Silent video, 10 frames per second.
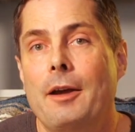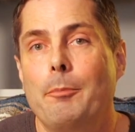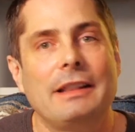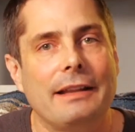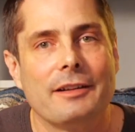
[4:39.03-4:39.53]

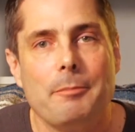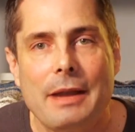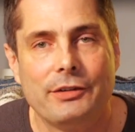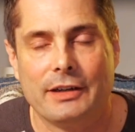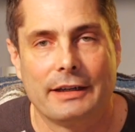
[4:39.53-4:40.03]
But that's an
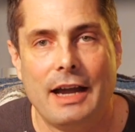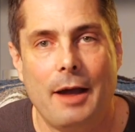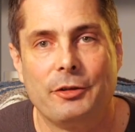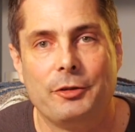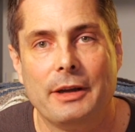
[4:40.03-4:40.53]
amazing
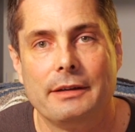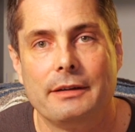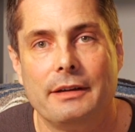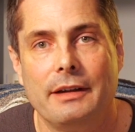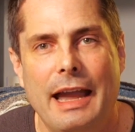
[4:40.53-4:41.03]
accomplishment.
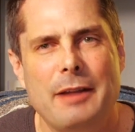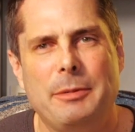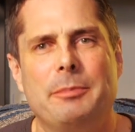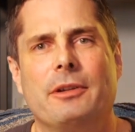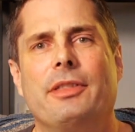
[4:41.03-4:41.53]
And
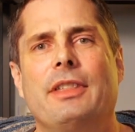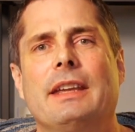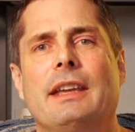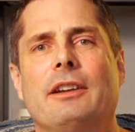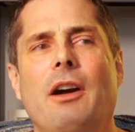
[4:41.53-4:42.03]
people are
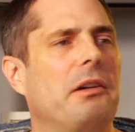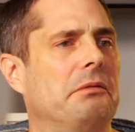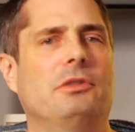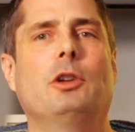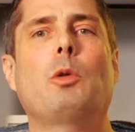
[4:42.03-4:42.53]
thinking, oh,
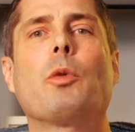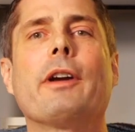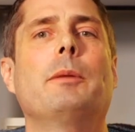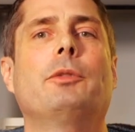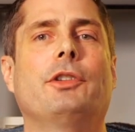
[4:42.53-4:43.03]
look what we're
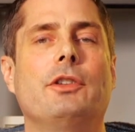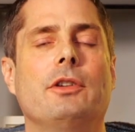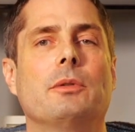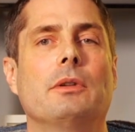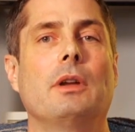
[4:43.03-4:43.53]
able to
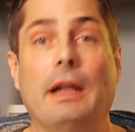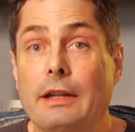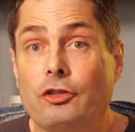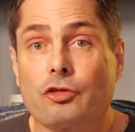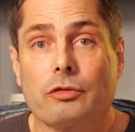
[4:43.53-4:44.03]
do. And
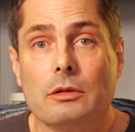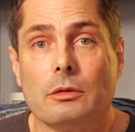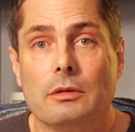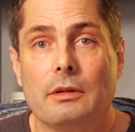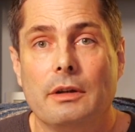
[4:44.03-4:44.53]
that's true.
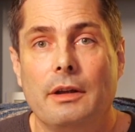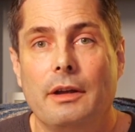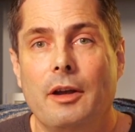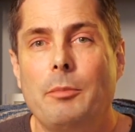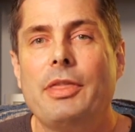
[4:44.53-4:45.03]

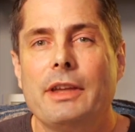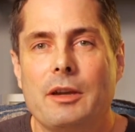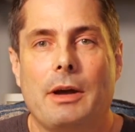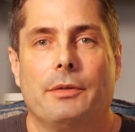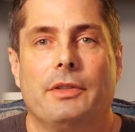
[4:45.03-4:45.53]
But think
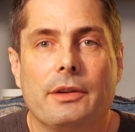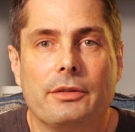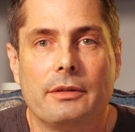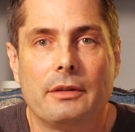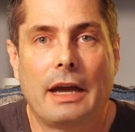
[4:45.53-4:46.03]
about
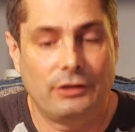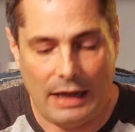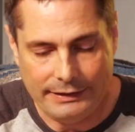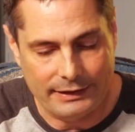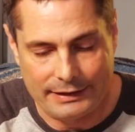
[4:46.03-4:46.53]
this. I
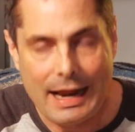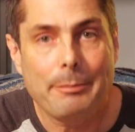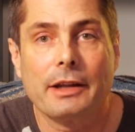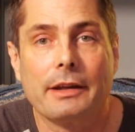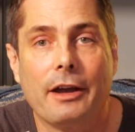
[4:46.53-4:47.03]
did a
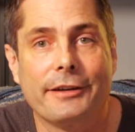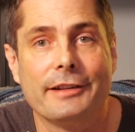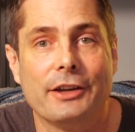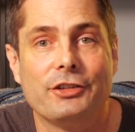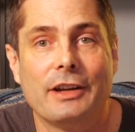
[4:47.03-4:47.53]
napkin
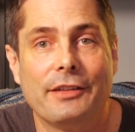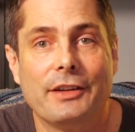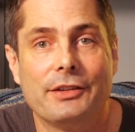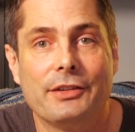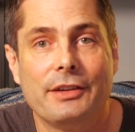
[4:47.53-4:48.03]
calculation on
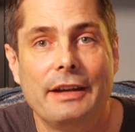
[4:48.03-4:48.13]
this.